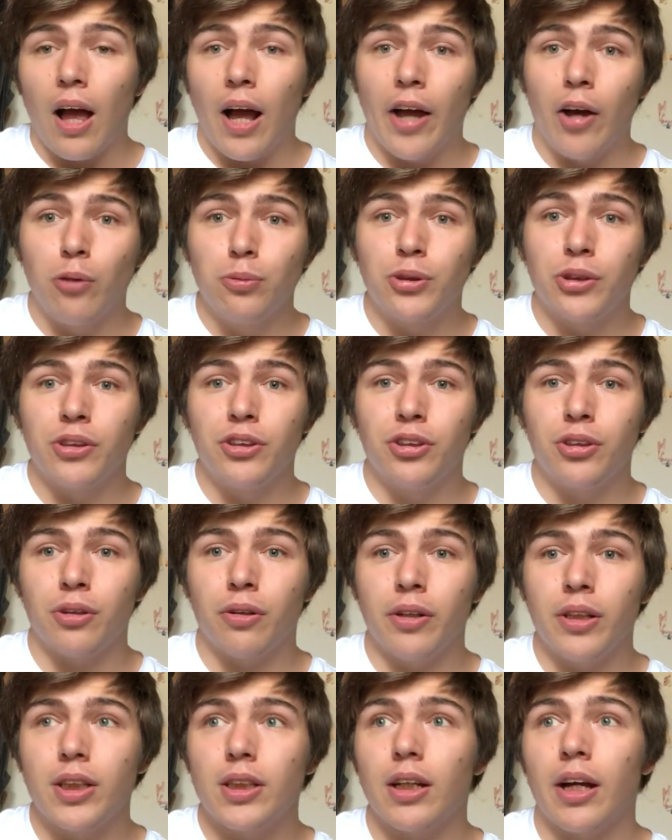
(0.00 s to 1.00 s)
I hope you
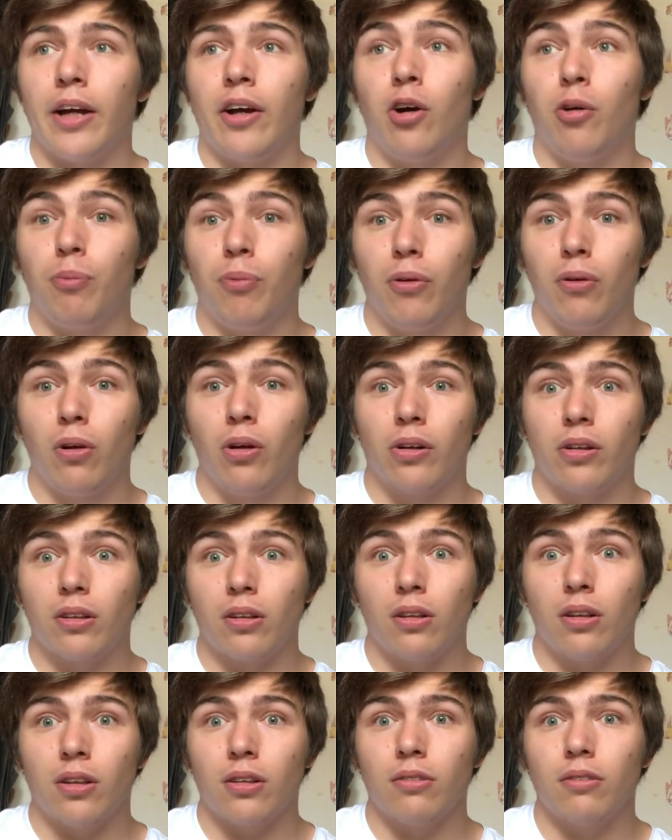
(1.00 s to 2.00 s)
enjoyed. I hope you
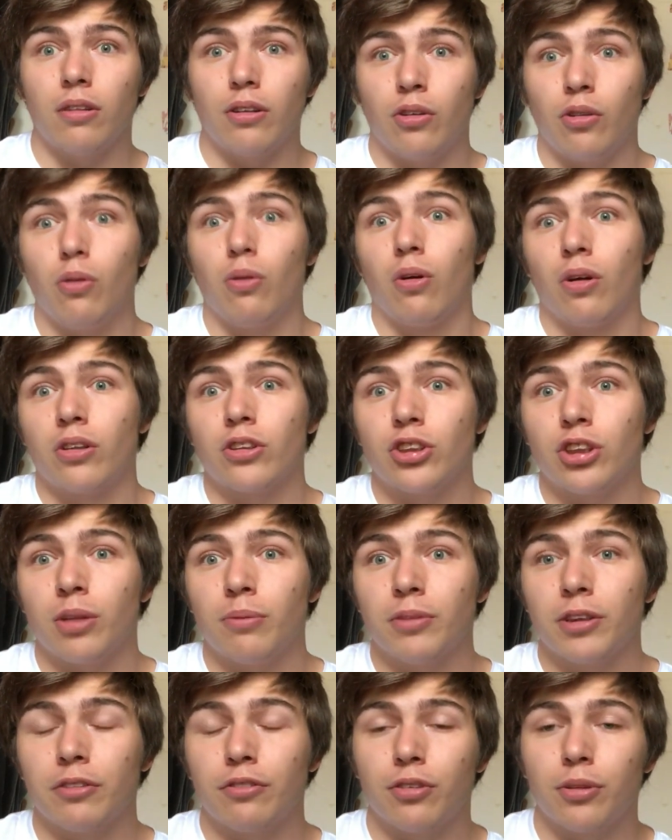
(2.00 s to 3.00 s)
learned a lot. You learned
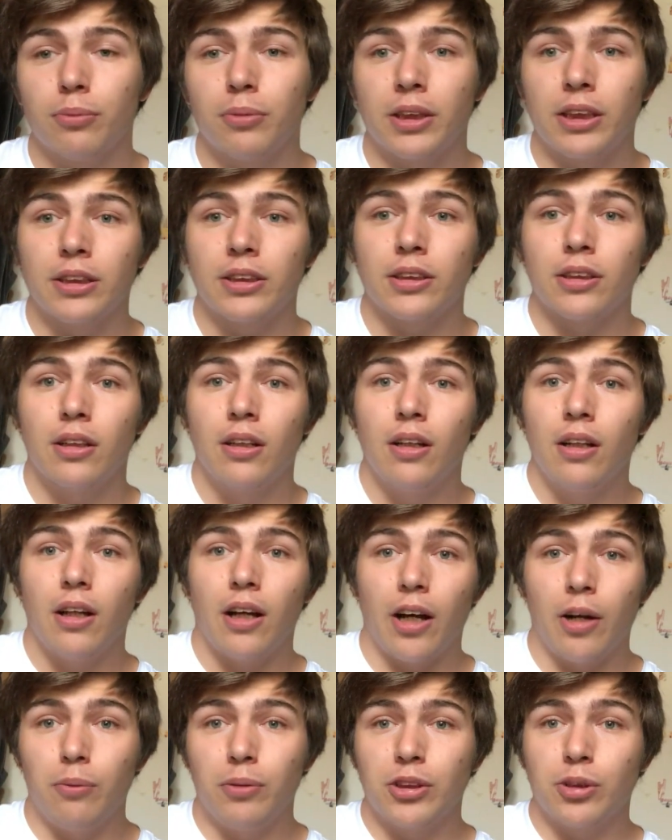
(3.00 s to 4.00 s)
something from this.
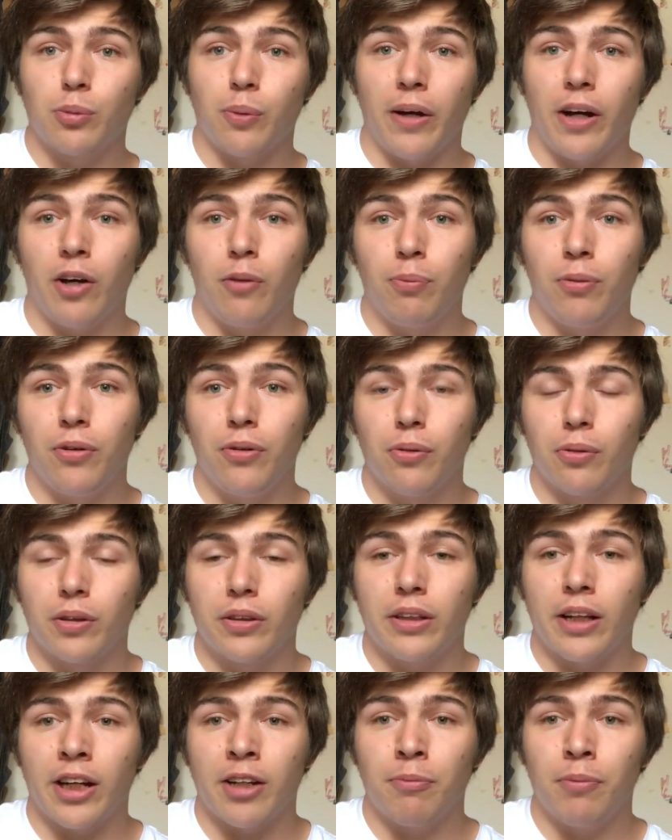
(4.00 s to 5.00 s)
I hope this will help you
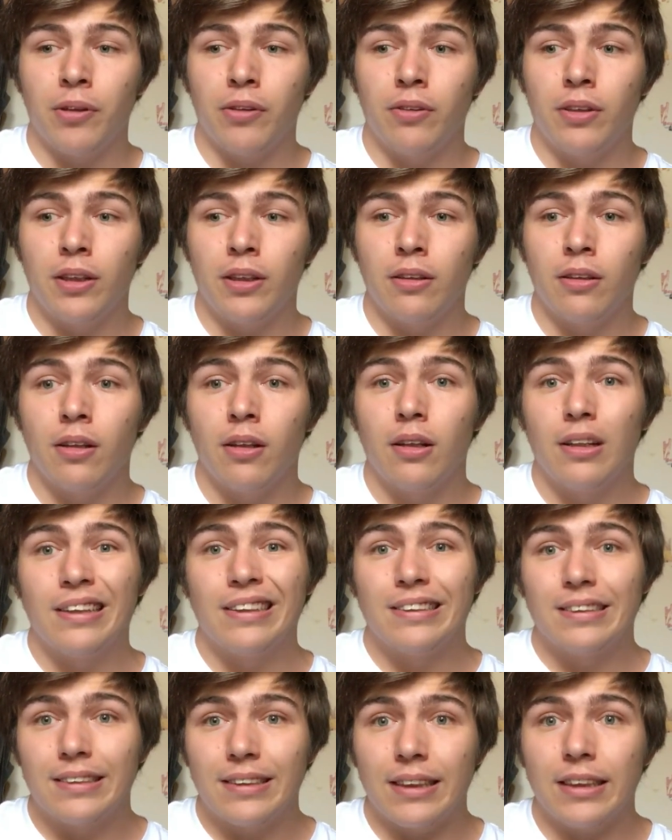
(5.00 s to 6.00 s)
during deck building.
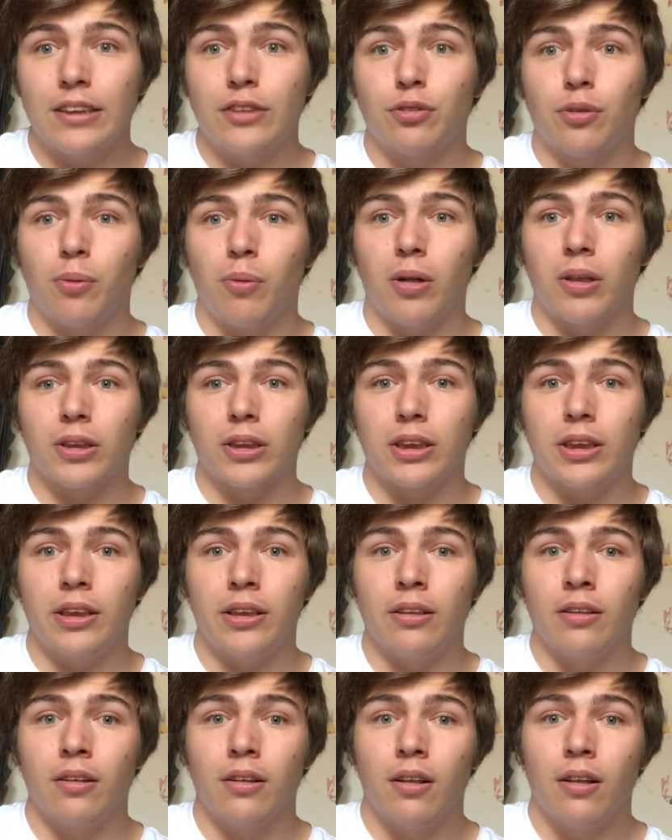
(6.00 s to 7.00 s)
Thanks for
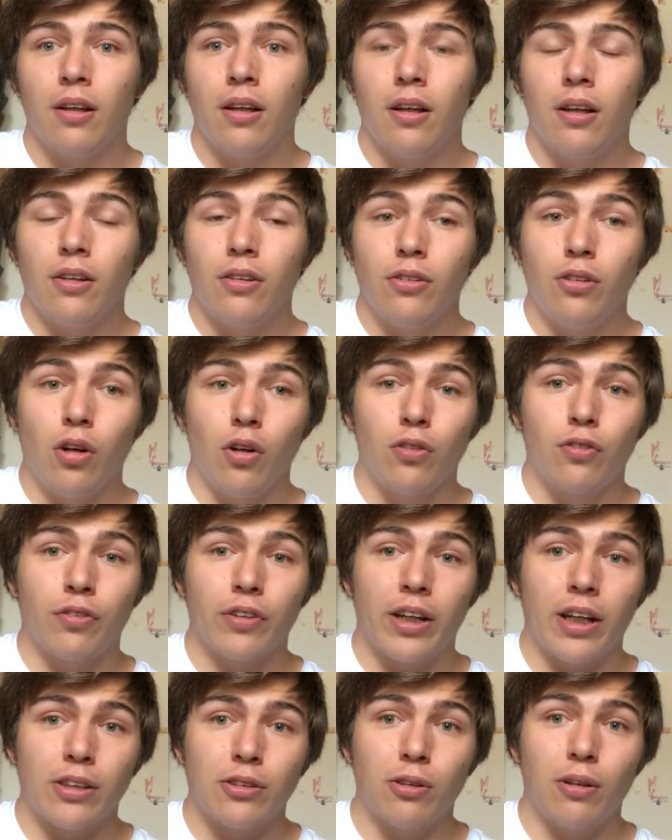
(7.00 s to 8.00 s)
watching. Don't
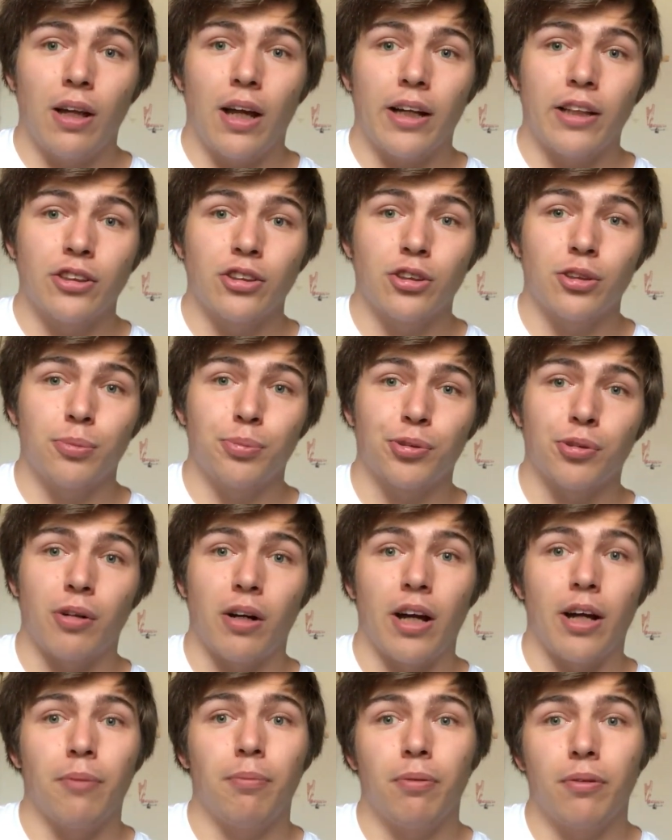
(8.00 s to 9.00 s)
forget to like and
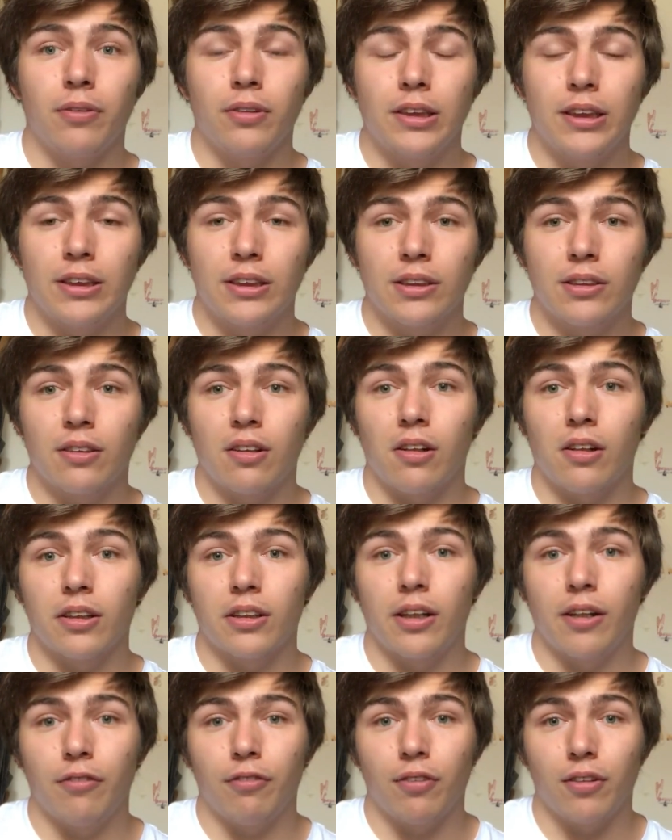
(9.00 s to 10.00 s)
subscribe. This is the
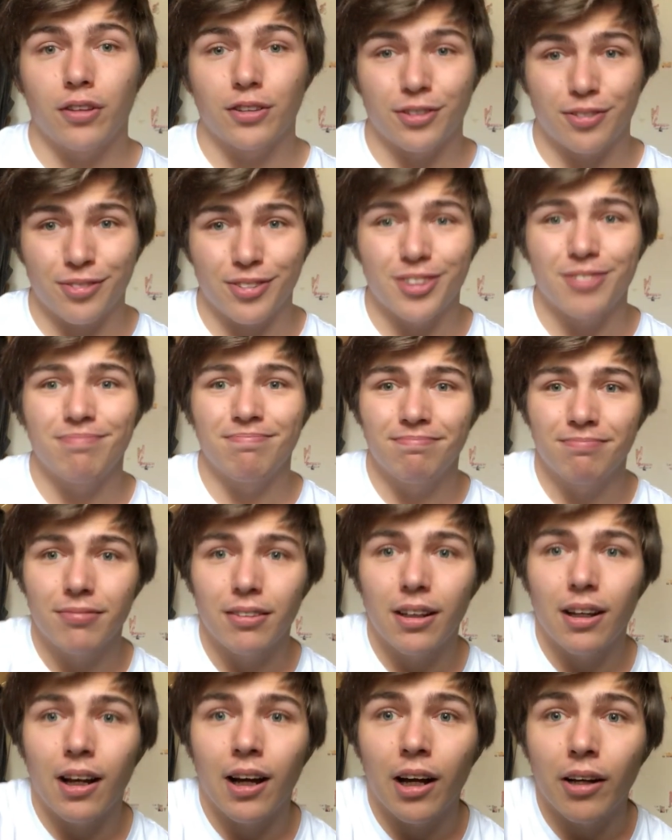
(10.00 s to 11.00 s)
Card Game Philosopher.
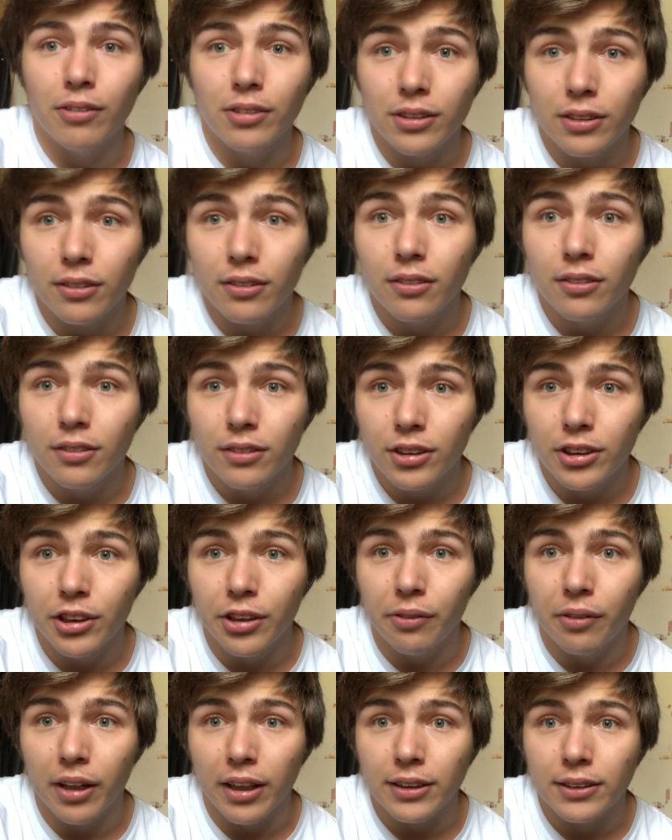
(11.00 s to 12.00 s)
Out.
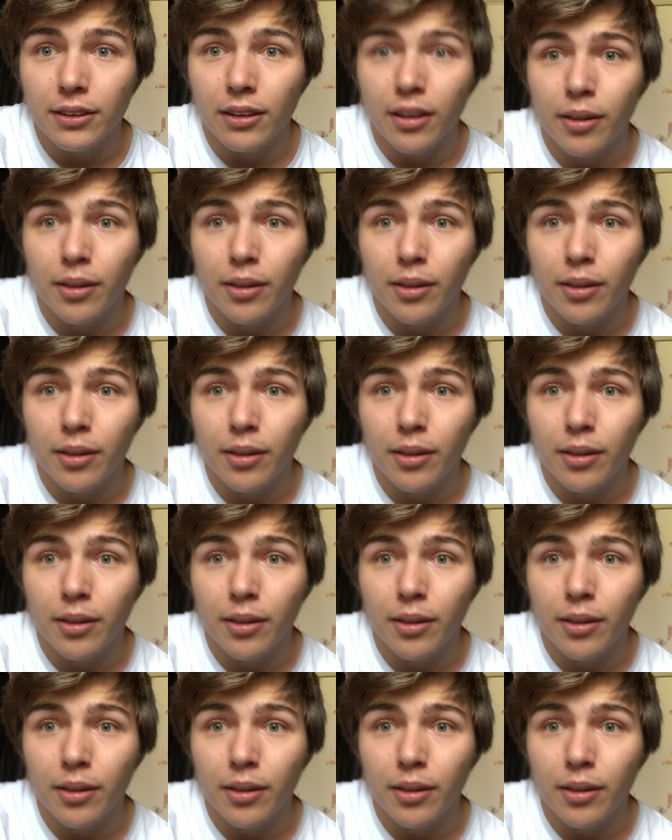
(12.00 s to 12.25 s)
See you next